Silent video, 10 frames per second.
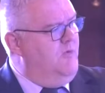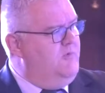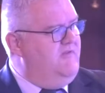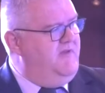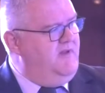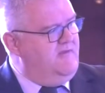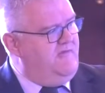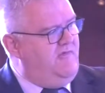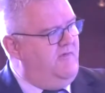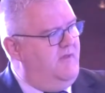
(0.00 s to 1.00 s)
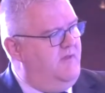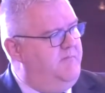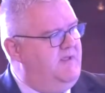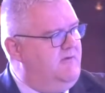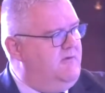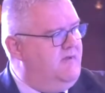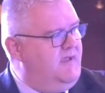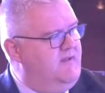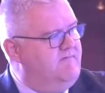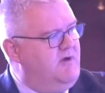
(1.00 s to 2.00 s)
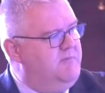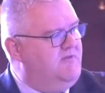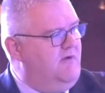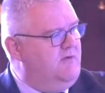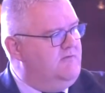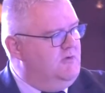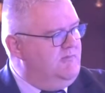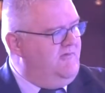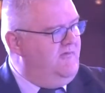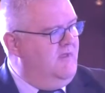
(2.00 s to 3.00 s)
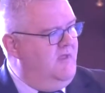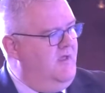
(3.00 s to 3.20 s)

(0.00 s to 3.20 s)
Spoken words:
more resilience, better environmental outcomes,